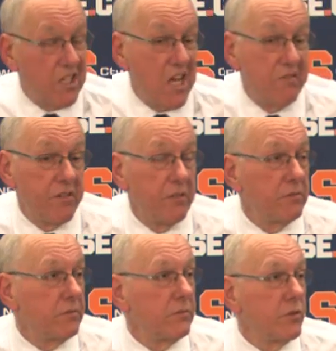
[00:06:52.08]
confident
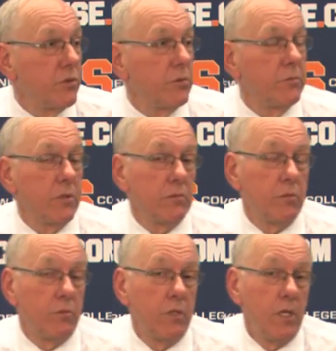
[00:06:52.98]
shooting them.
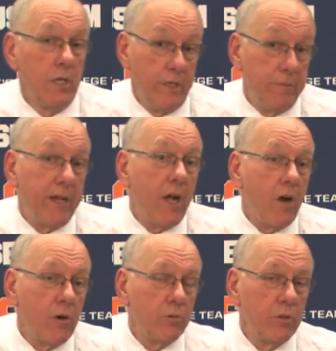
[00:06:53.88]
The, he made a
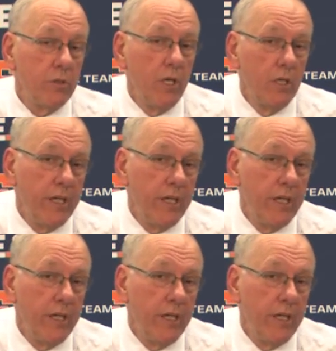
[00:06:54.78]
hard one.